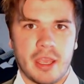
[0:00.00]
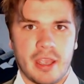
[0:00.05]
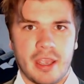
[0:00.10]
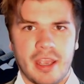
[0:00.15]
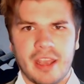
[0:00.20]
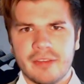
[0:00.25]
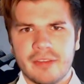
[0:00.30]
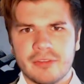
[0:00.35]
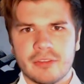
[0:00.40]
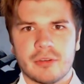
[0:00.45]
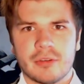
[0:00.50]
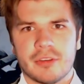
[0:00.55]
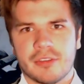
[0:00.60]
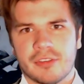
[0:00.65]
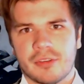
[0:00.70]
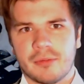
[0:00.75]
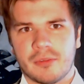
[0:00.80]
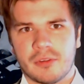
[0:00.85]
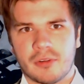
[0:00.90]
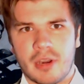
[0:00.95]
After
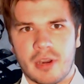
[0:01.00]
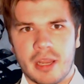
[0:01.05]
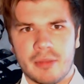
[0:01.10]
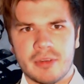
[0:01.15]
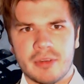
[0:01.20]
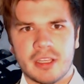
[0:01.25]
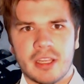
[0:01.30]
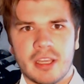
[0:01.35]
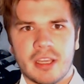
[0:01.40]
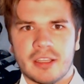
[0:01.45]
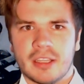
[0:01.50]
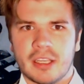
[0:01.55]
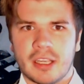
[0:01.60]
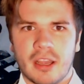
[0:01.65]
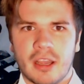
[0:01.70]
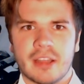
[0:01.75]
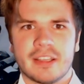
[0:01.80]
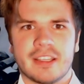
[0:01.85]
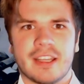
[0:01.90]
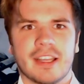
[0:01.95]
unsubscribing, the
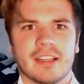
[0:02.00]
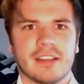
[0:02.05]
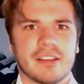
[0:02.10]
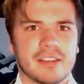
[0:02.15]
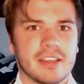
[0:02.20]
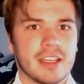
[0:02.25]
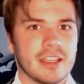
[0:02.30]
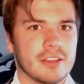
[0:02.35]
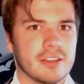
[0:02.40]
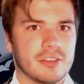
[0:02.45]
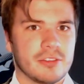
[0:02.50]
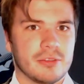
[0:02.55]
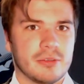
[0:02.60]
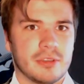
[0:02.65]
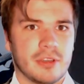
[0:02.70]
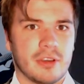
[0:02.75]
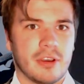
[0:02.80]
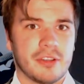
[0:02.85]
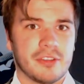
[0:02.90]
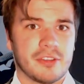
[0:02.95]
contact is taken to
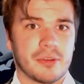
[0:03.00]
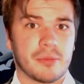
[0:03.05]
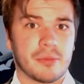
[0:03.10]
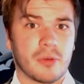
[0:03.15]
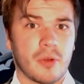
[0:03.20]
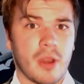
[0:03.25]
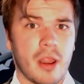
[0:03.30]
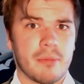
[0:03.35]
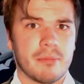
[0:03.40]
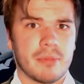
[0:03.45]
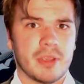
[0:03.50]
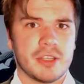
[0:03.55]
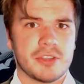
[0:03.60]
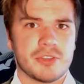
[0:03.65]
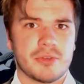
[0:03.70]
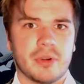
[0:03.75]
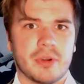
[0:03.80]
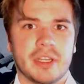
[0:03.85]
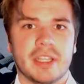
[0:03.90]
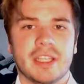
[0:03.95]
the unsubscribe
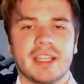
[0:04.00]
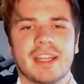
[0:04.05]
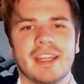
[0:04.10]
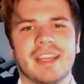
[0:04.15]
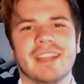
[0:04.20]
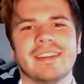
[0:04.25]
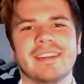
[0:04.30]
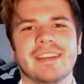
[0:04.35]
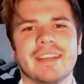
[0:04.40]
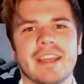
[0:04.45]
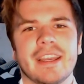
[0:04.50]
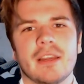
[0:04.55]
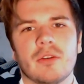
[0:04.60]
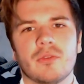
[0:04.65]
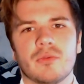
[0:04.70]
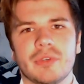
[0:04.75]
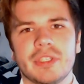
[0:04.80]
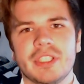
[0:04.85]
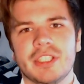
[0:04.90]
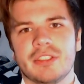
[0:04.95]
page where he can indicate a
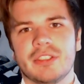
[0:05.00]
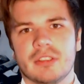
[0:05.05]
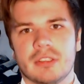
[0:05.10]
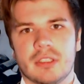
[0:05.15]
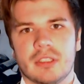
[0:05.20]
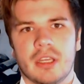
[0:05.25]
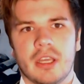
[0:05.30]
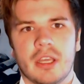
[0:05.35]
reason.